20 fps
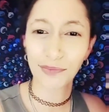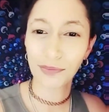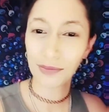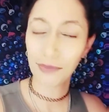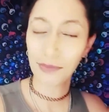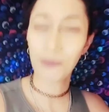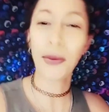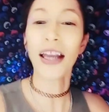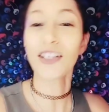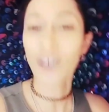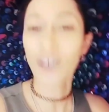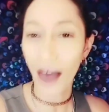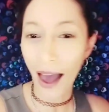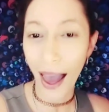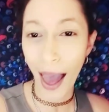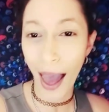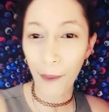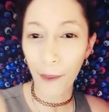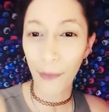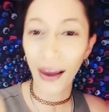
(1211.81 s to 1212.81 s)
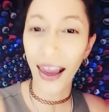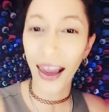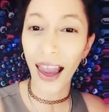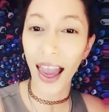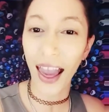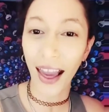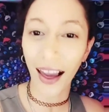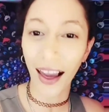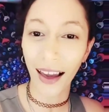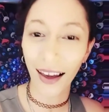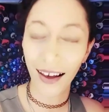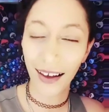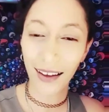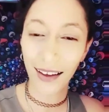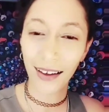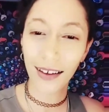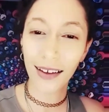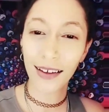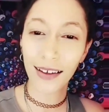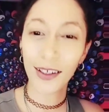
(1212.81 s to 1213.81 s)
Bitch, I am a king.
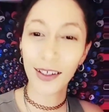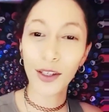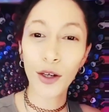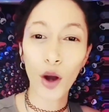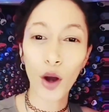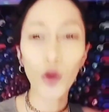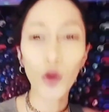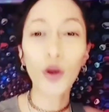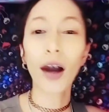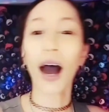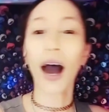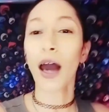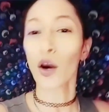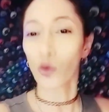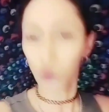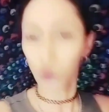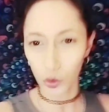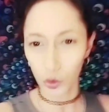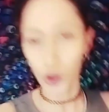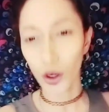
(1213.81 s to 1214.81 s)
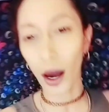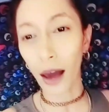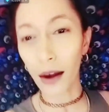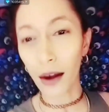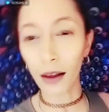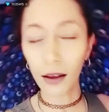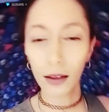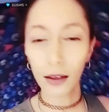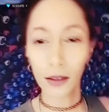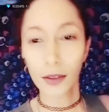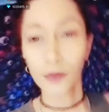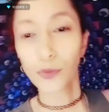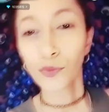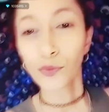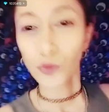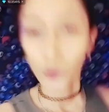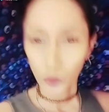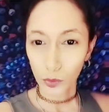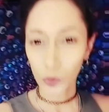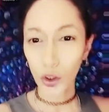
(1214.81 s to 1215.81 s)
You know, you gotta, you gotta,
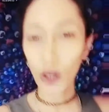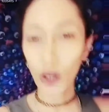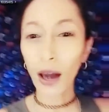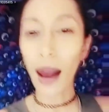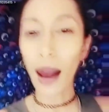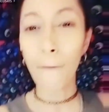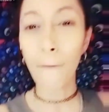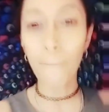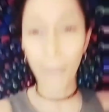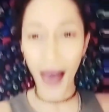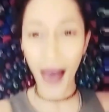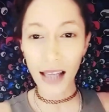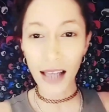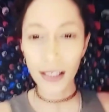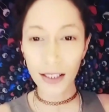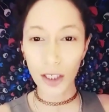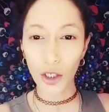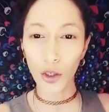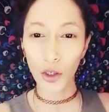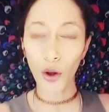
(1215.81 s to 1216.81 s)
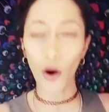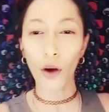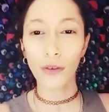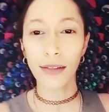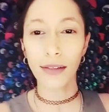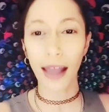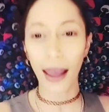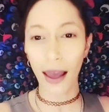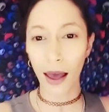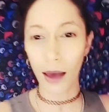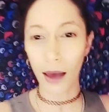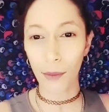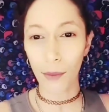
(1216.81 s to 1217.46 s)
you gotta master your damn,